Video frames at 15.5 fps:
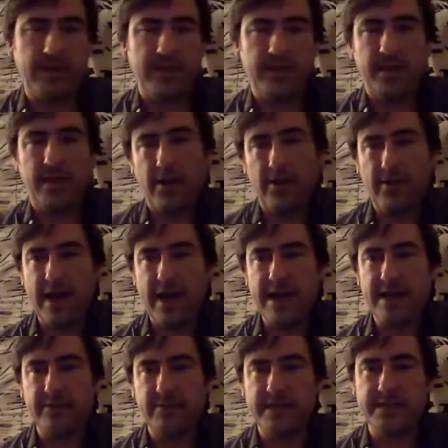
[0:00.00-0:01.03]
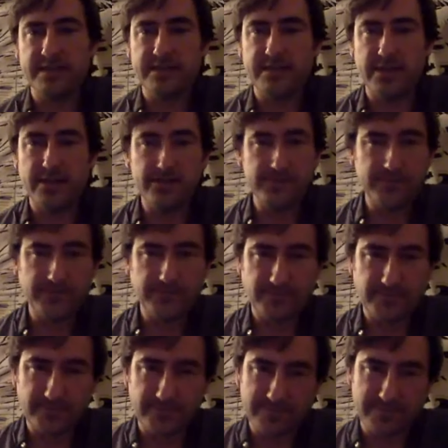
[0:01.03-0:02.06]
all the hiding places are.
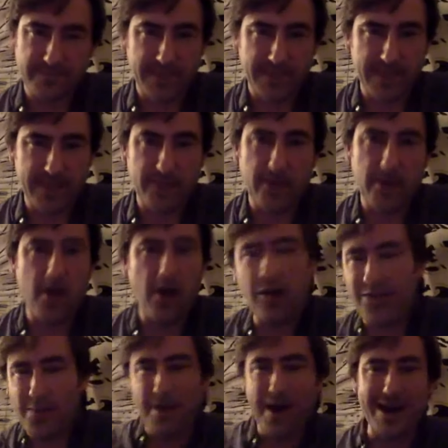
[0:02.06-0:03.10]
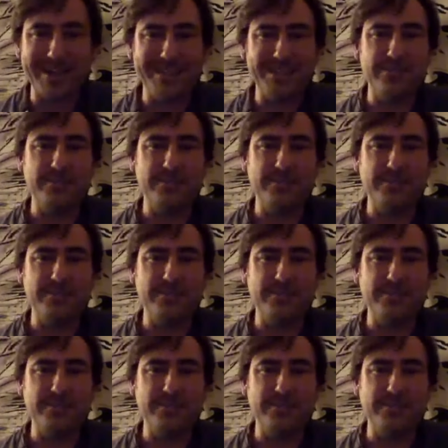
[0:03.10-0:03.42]
I know where all the bodies are